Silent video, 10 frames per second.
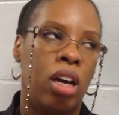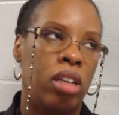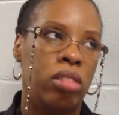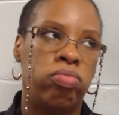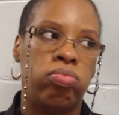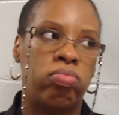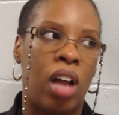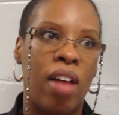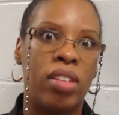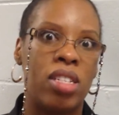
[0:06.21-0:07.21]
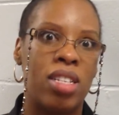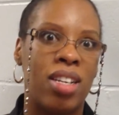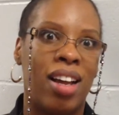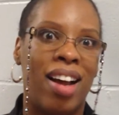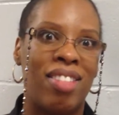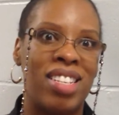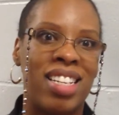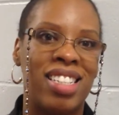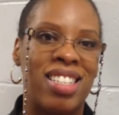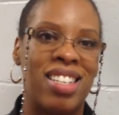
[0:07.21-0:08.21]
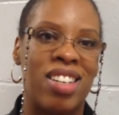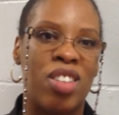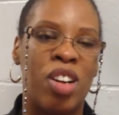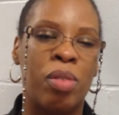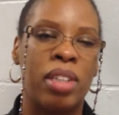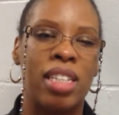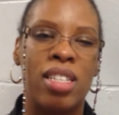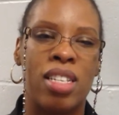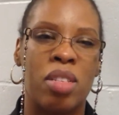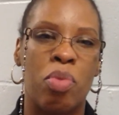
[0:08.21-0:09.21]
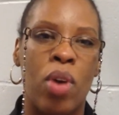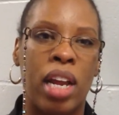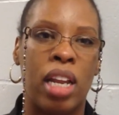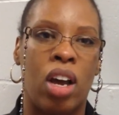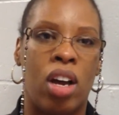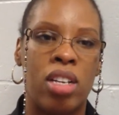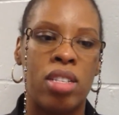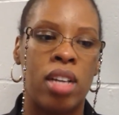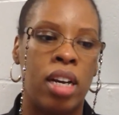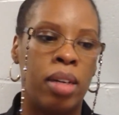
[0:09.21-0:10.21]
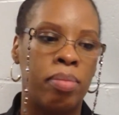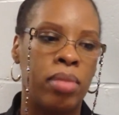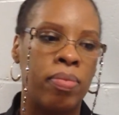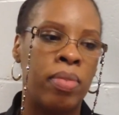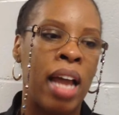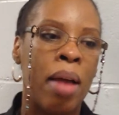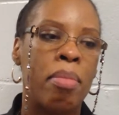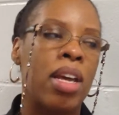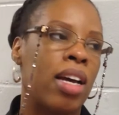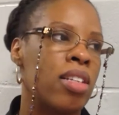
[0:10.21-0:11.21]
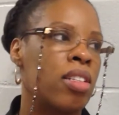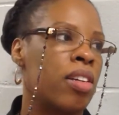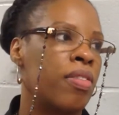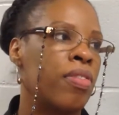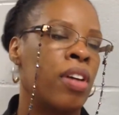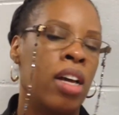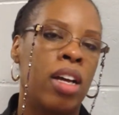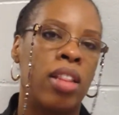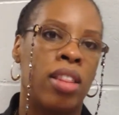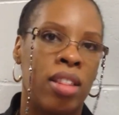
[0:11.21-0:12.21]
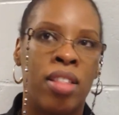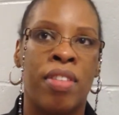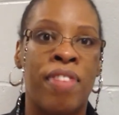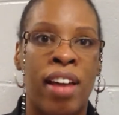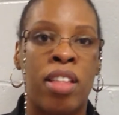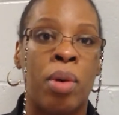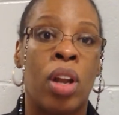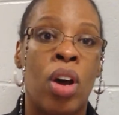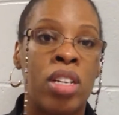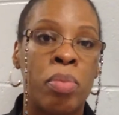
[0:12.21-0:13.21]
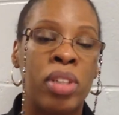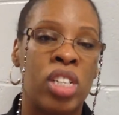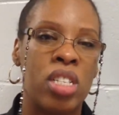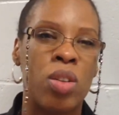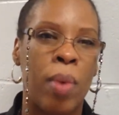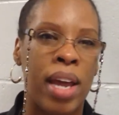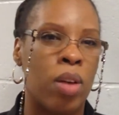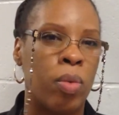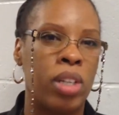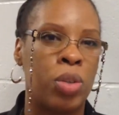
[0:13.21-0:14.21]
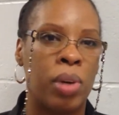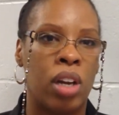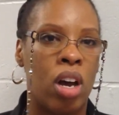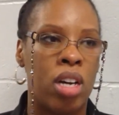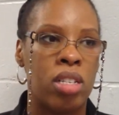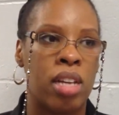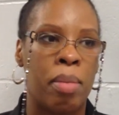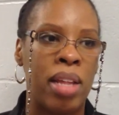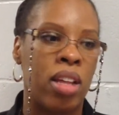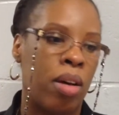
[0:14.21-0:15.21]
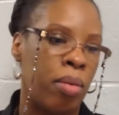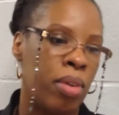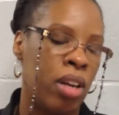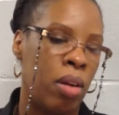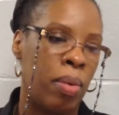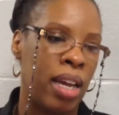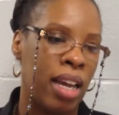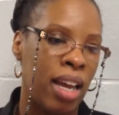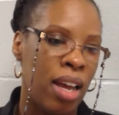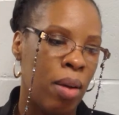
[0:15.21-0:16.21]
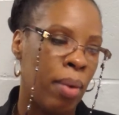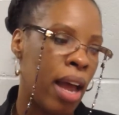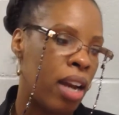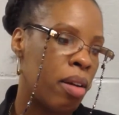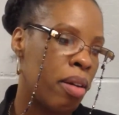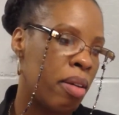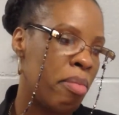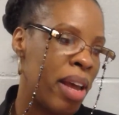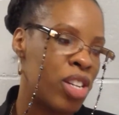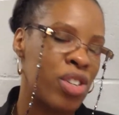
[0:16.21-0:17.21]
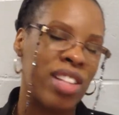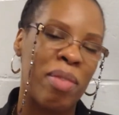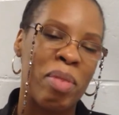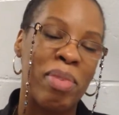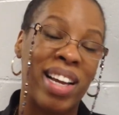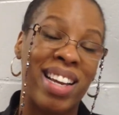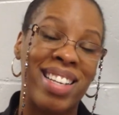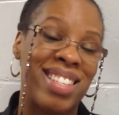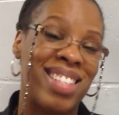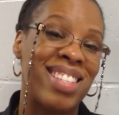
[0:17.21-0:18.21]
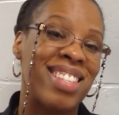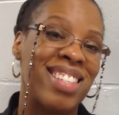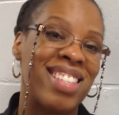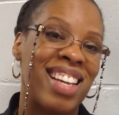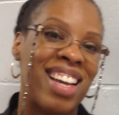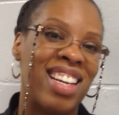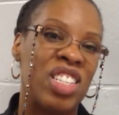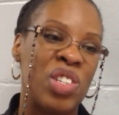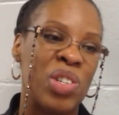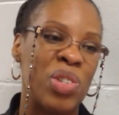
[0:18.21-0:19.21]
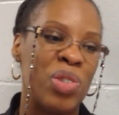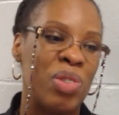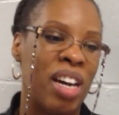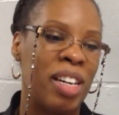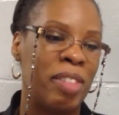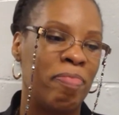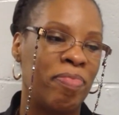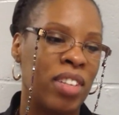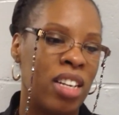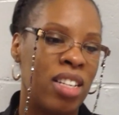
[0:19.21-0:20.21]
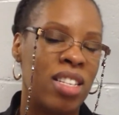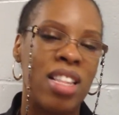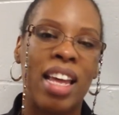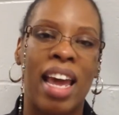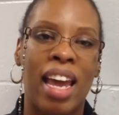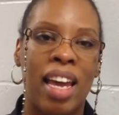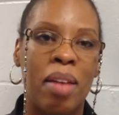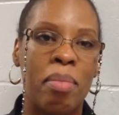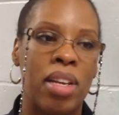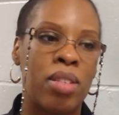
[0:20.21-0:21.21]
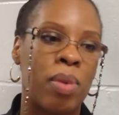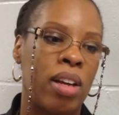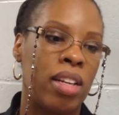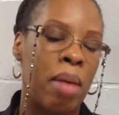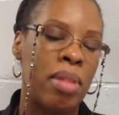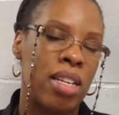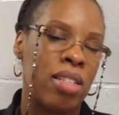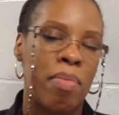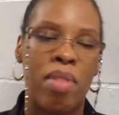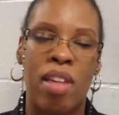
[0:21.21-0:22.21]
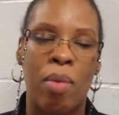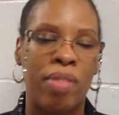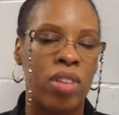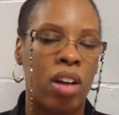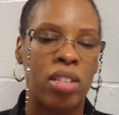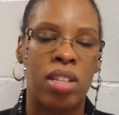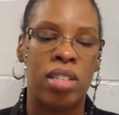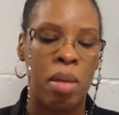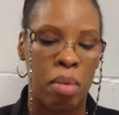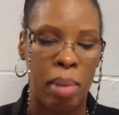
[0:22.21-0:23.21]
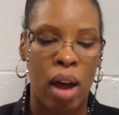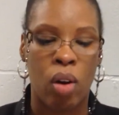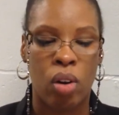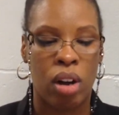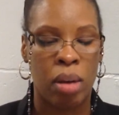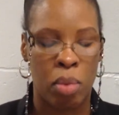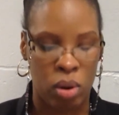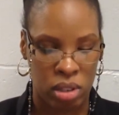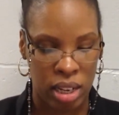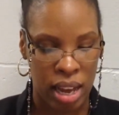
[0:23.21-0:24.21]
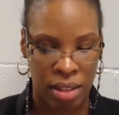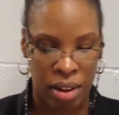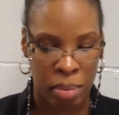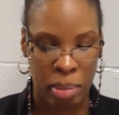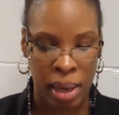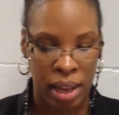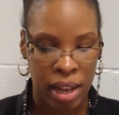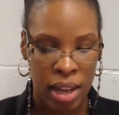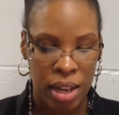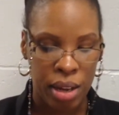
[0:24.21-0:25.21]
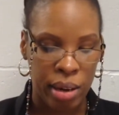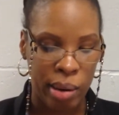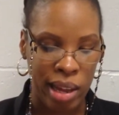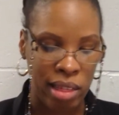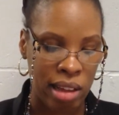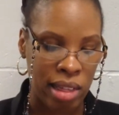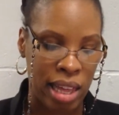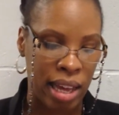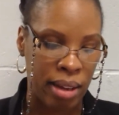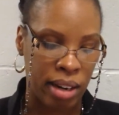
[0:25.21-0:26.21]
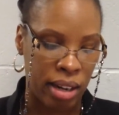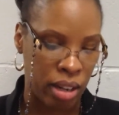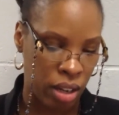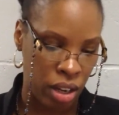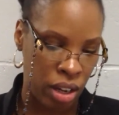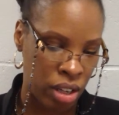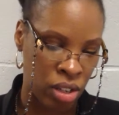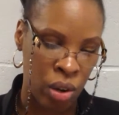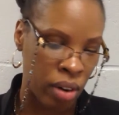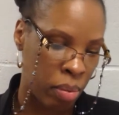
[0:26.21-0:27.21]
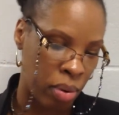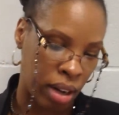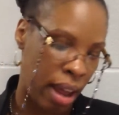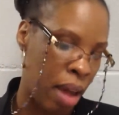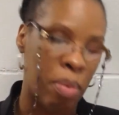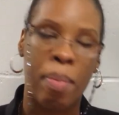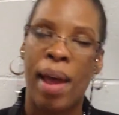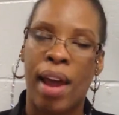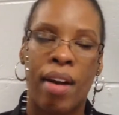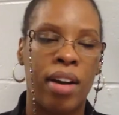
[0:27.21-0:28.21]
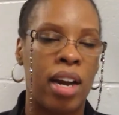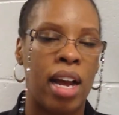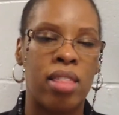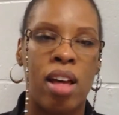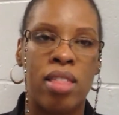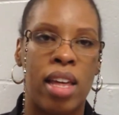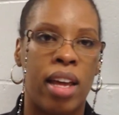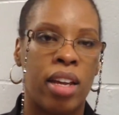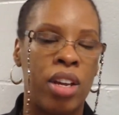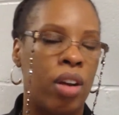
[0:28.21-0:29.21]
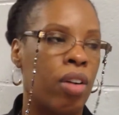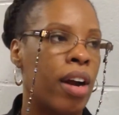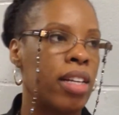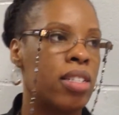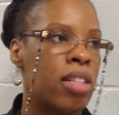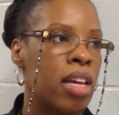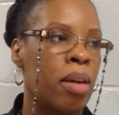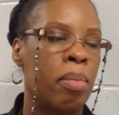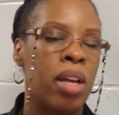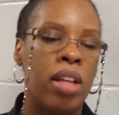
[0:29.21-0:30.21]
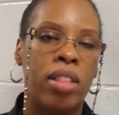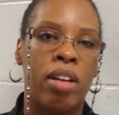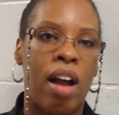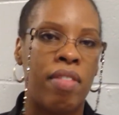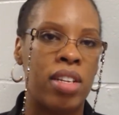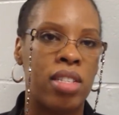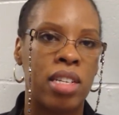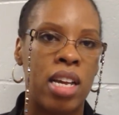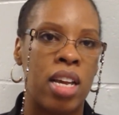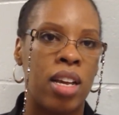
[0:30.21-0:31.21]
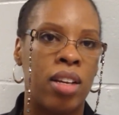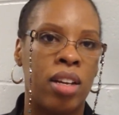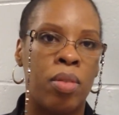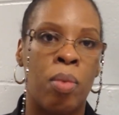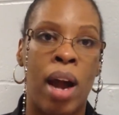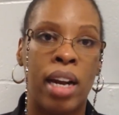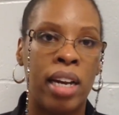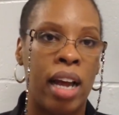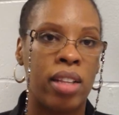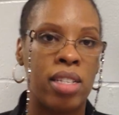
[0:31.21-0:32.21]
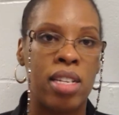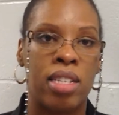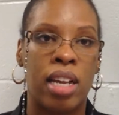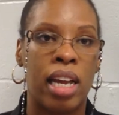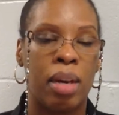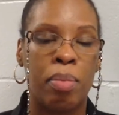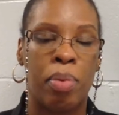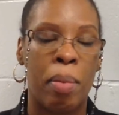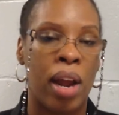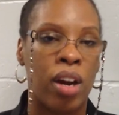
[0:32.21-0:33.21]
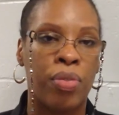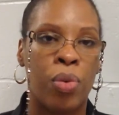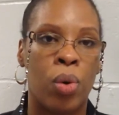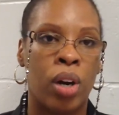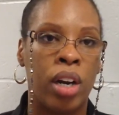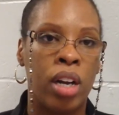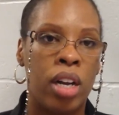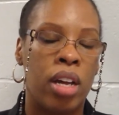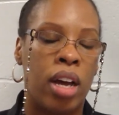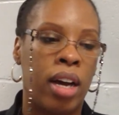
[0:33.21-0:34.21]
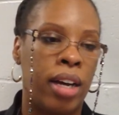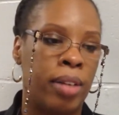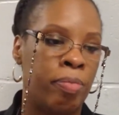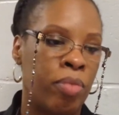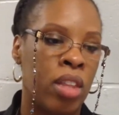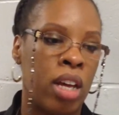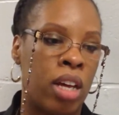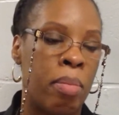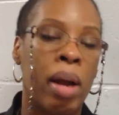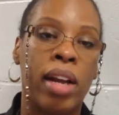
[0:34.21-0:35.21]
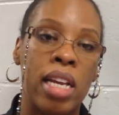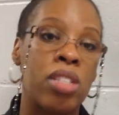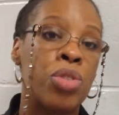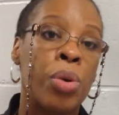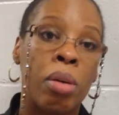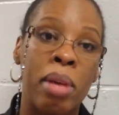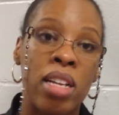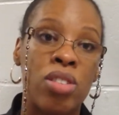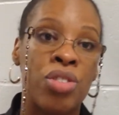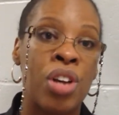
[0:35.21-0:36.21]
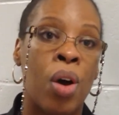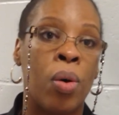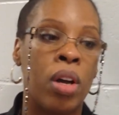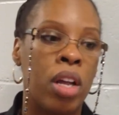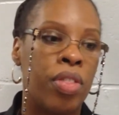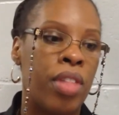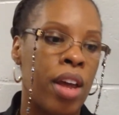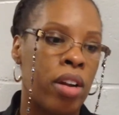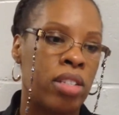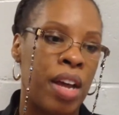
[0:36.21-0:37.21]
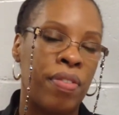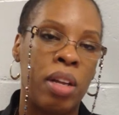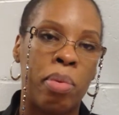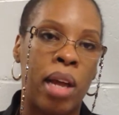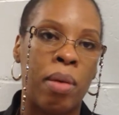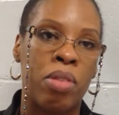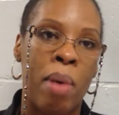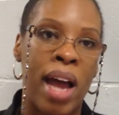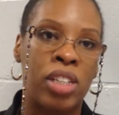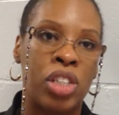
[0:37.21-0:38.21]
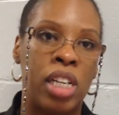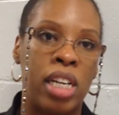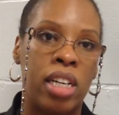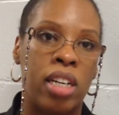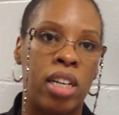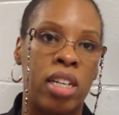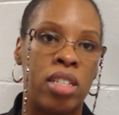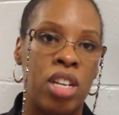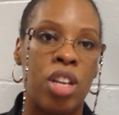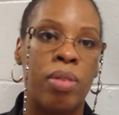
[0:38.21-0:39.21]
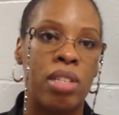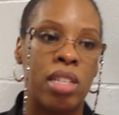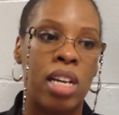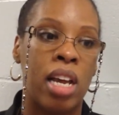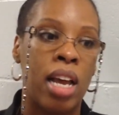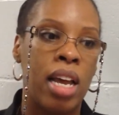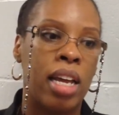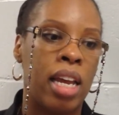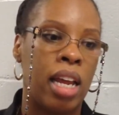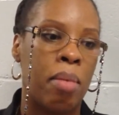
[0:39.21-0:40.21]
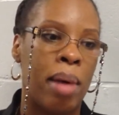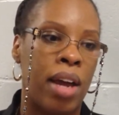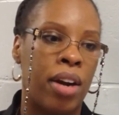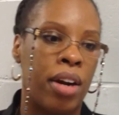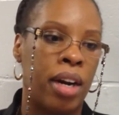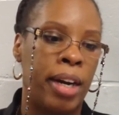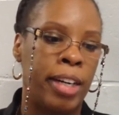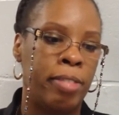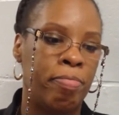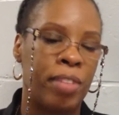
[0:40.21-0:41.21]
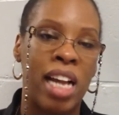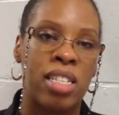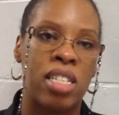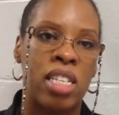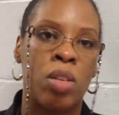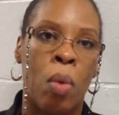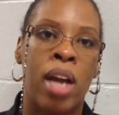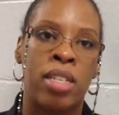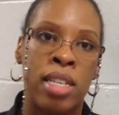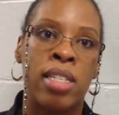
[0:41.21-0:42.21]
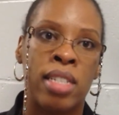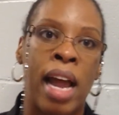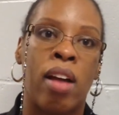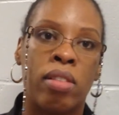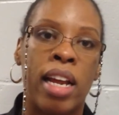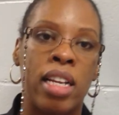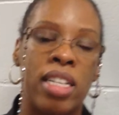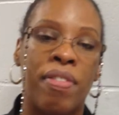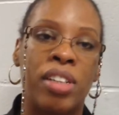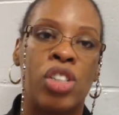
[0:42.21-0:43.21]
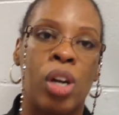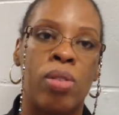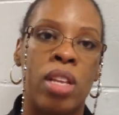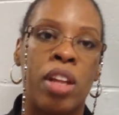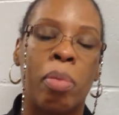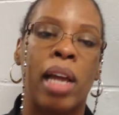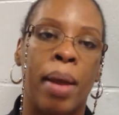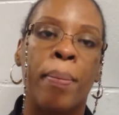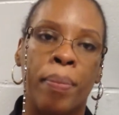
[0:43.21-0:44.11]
Uh, obviously, obviously, just a, a really disappointing loss. Um, not because of the fact that we lost, but just the way in which we lost. Um, I thought, you know, we we got to make sure that we're bringing consistency to um, to the game as well. I mean, that's something that we've talked to the team about um, all together. But you know, I thought that Stony Brook came prepared, and I thought that, you know, credit to them. They're obviously winding down the season, getting prepared for uh, the America East tournament. So they are definitely playing with passion and continuously getting better um, as the season winds down, and it definitely shows in their play.